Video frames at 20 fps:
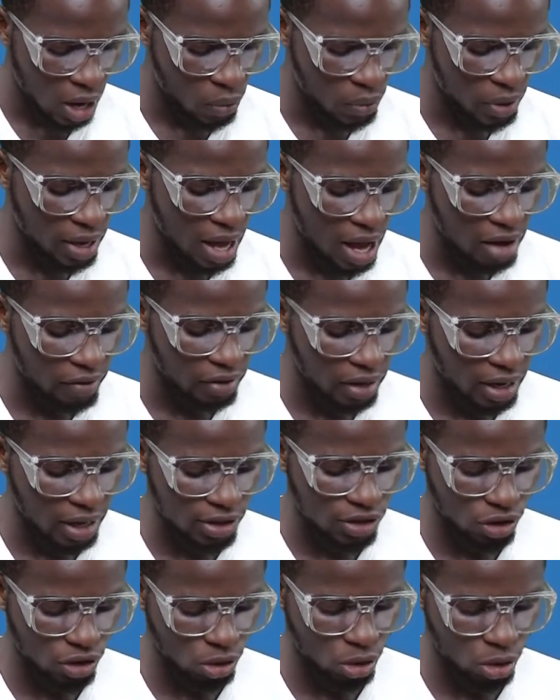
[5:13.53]
and we have
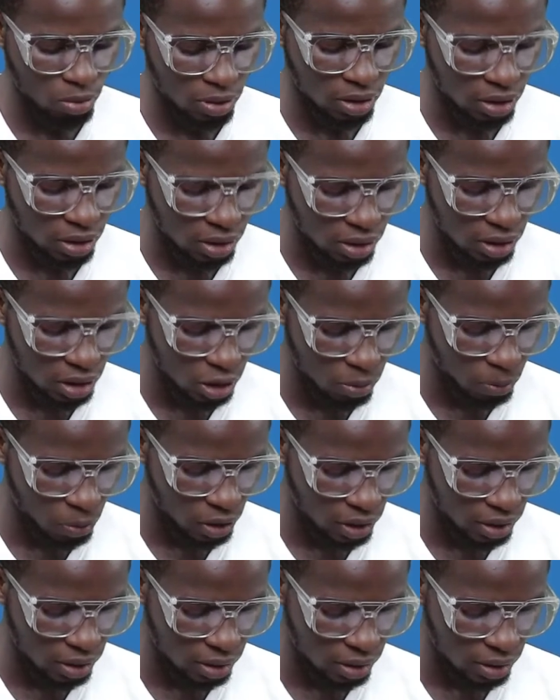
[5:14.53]
our G to be
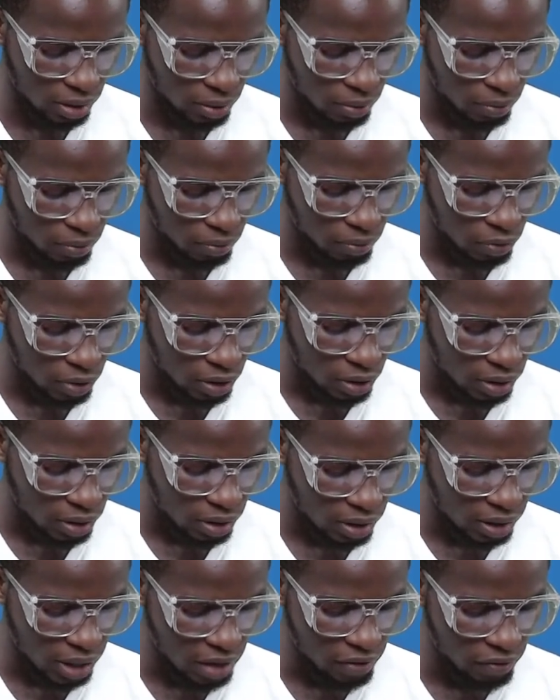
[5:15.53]

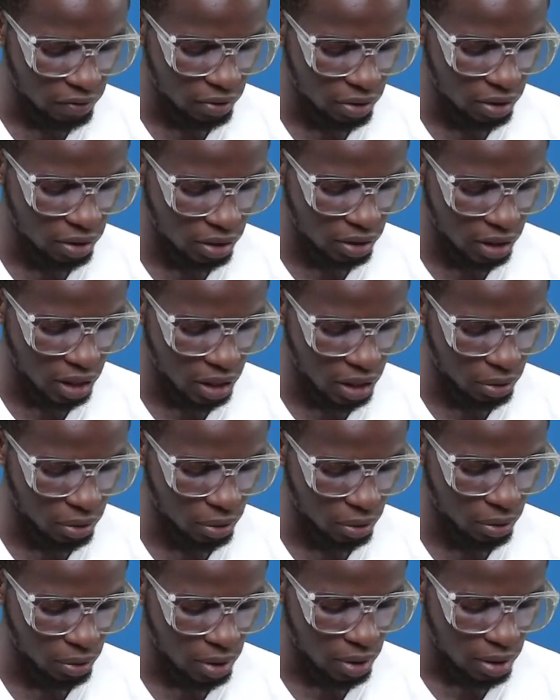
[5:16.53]
6.70
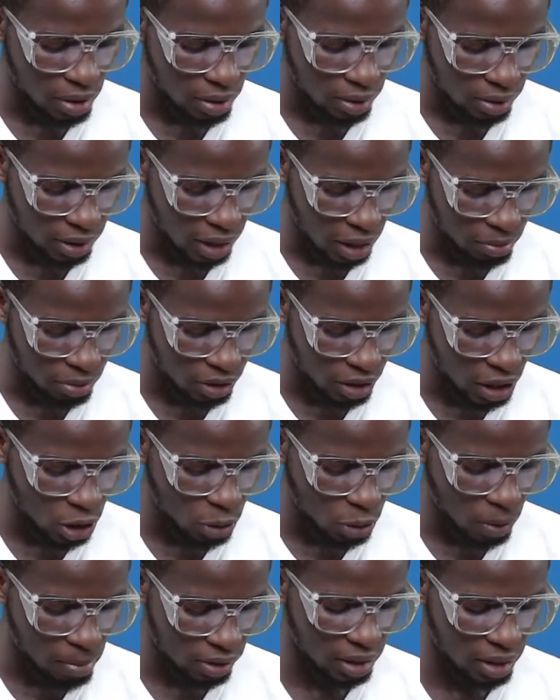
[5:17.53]
times 10 to the power
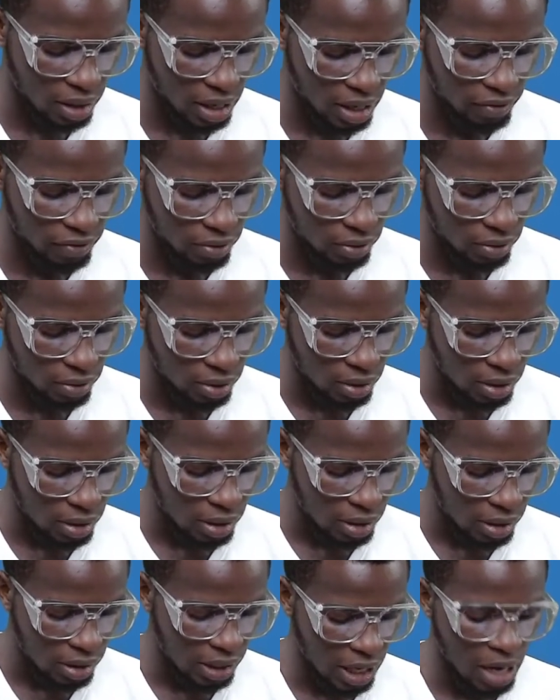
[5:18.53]
minus 11
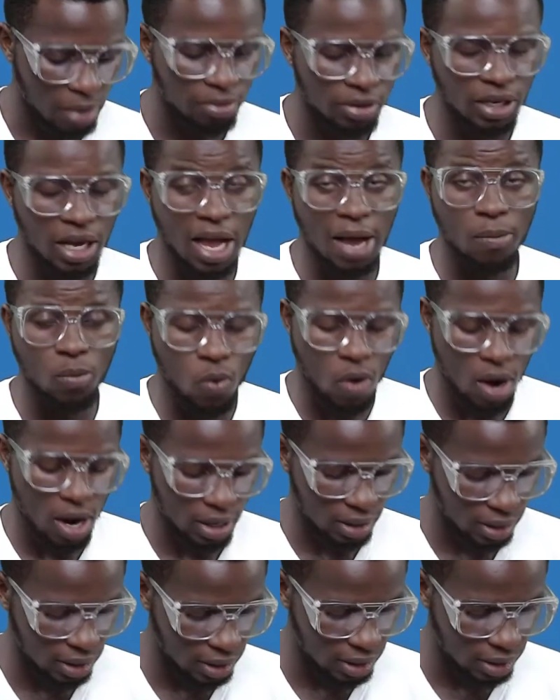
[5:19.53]
times
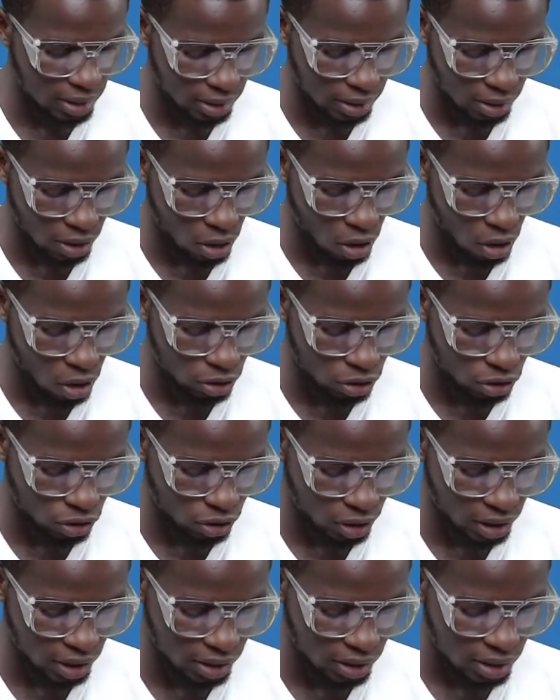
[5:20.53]
m1 is
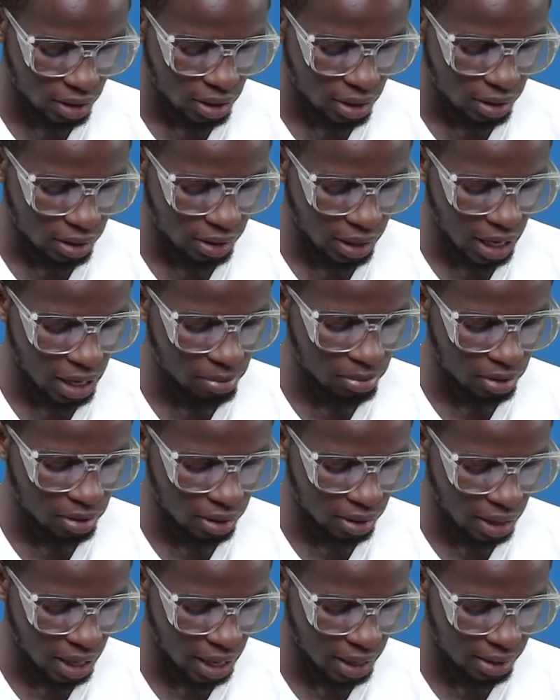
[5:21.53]
100
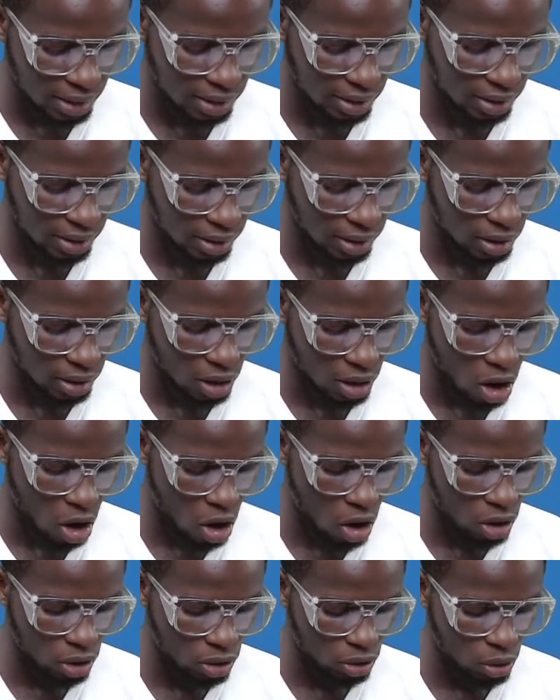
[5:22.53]
times 90
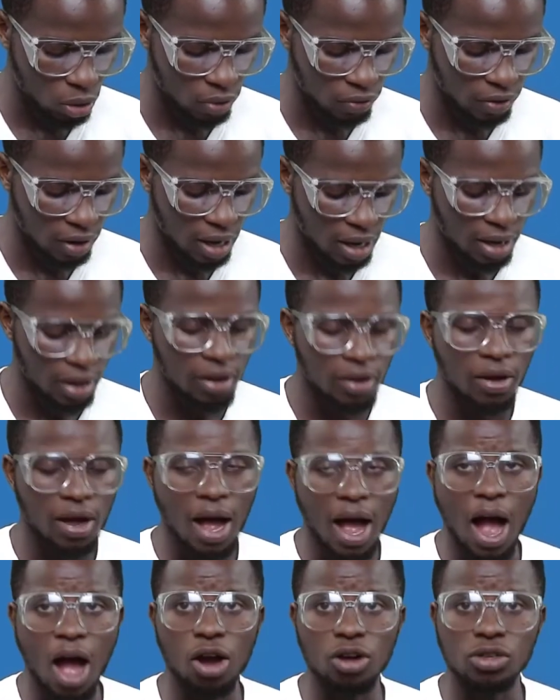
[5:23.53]
all over
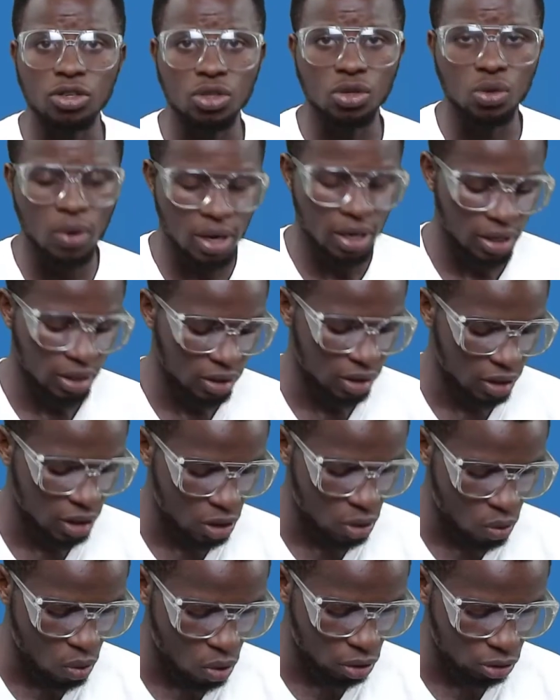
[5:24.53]
r squared
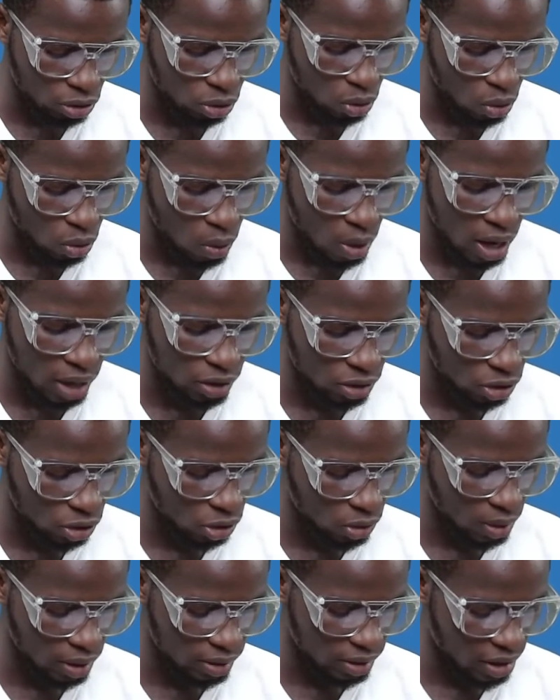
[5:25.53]
is equal to 1
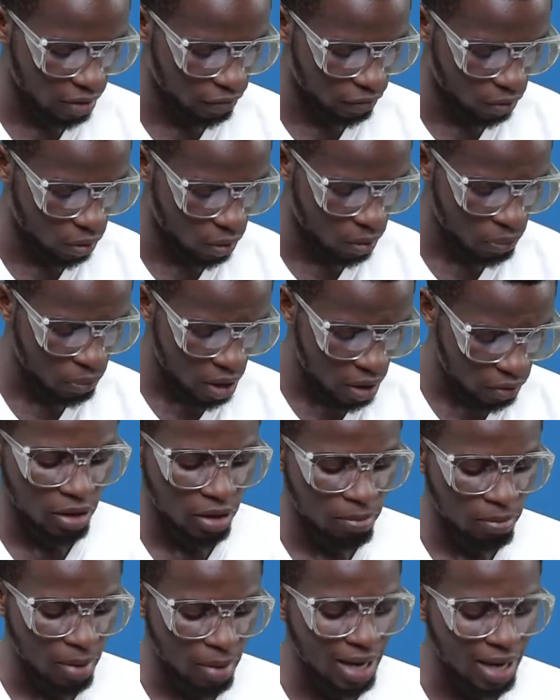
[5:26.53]
squared. Therefore,
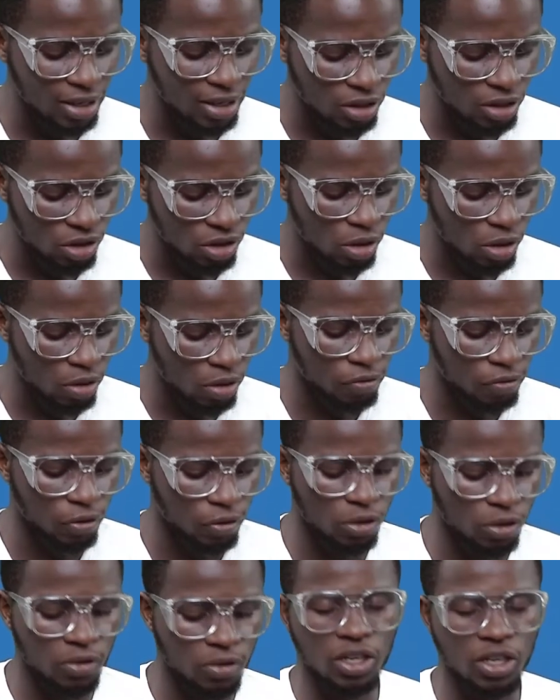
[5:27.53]
the magnitude of force of
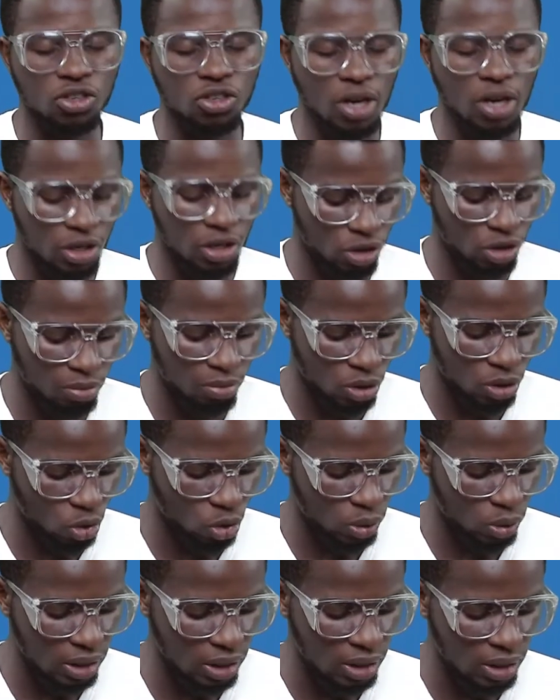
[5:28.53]
attraction
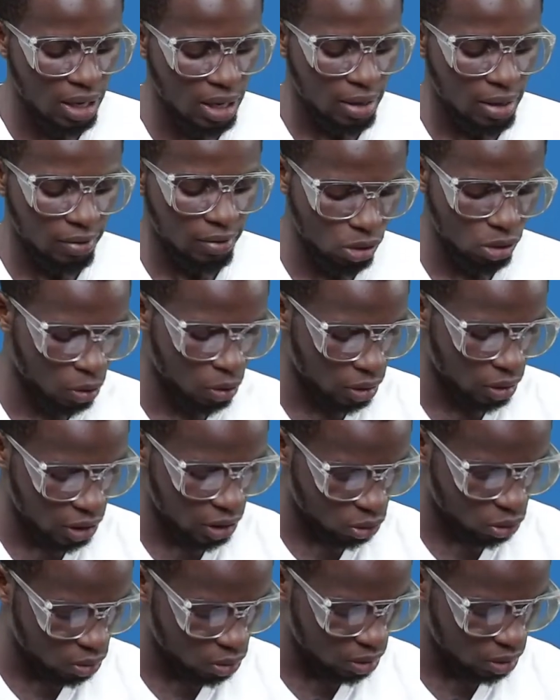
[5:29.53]
between these two
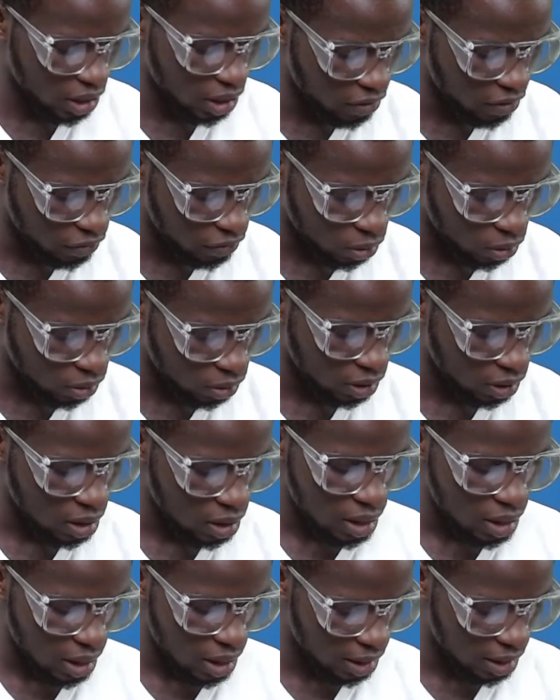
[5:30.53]
bodies would give
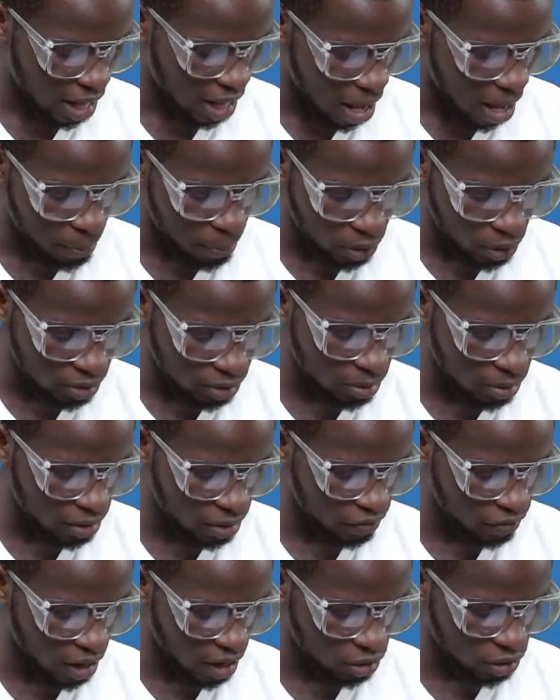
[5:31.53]
us an
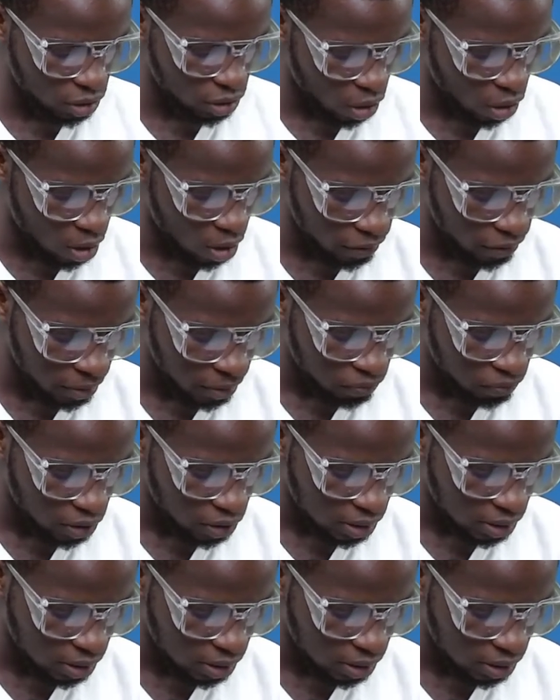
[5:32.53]
approximate value of